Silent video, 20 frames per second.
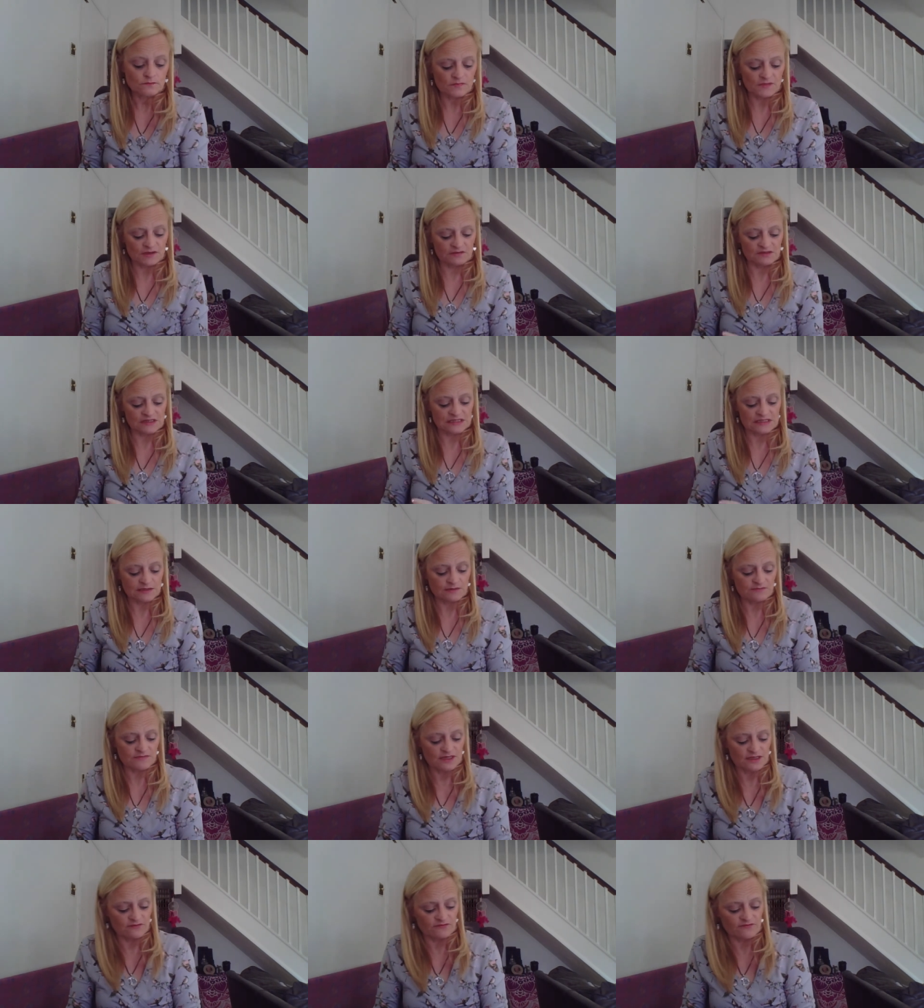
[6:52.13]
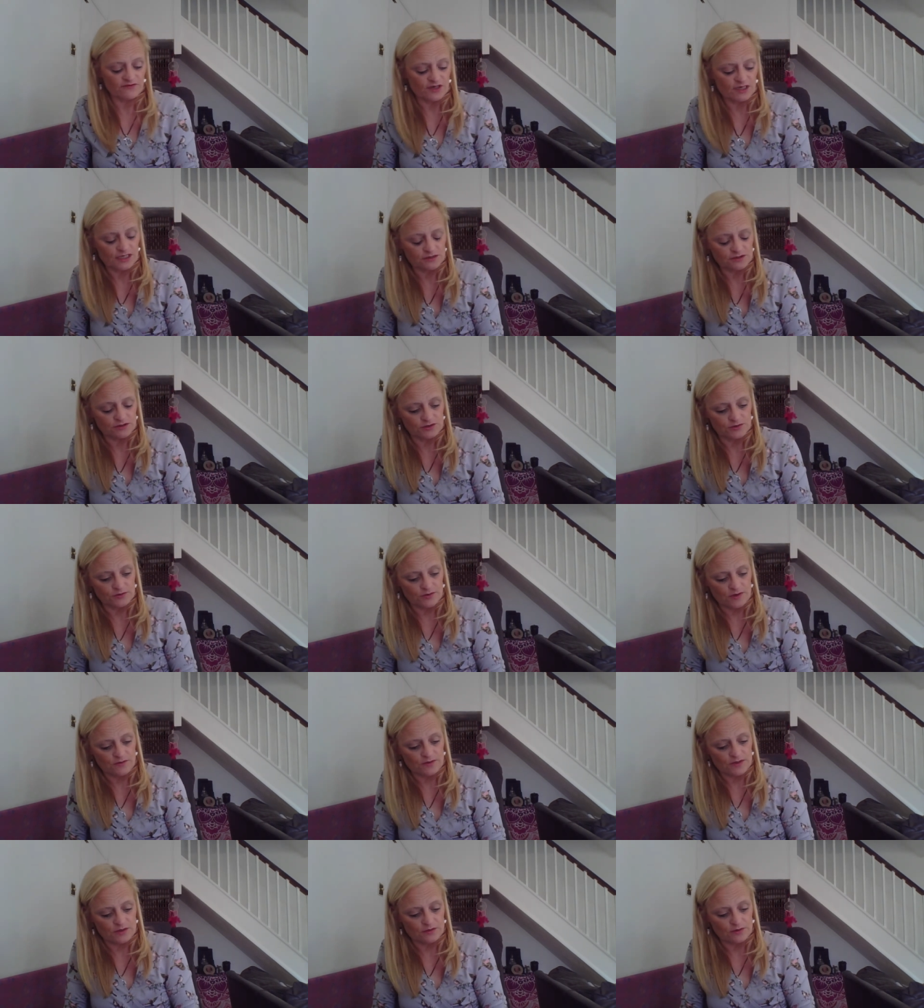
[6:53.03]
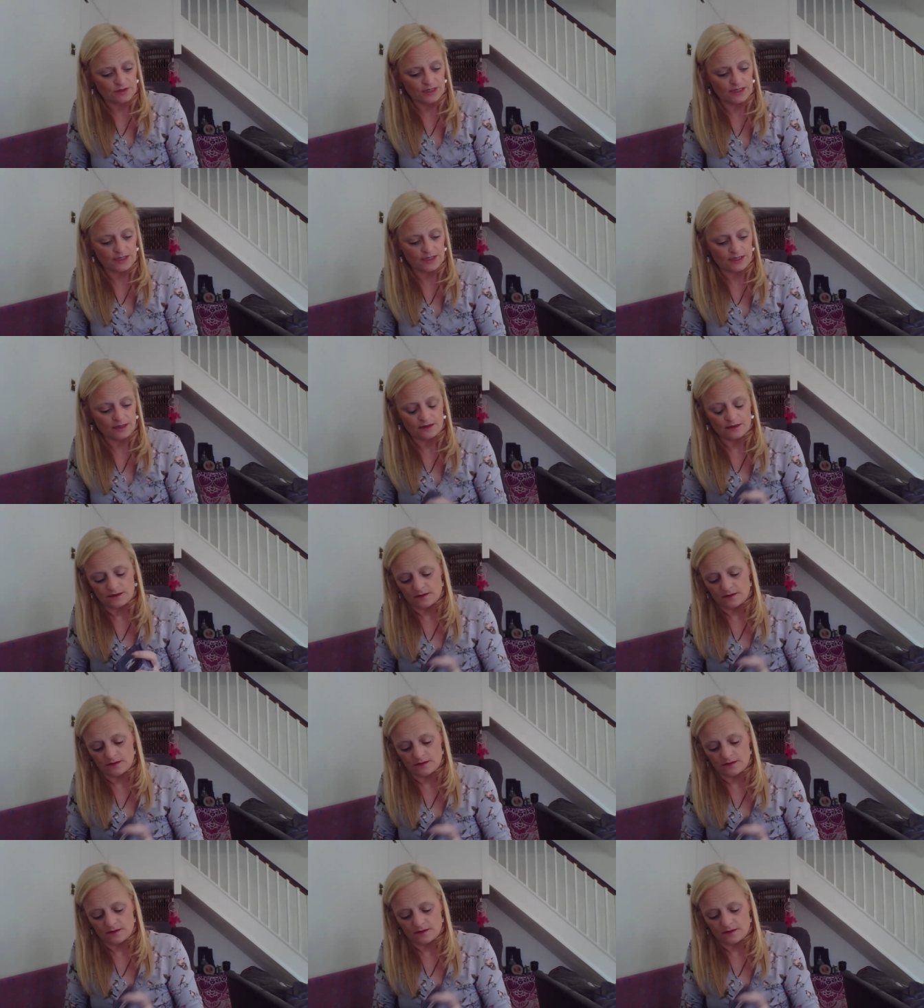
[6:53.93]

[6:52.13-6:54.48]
There's something financial going on here.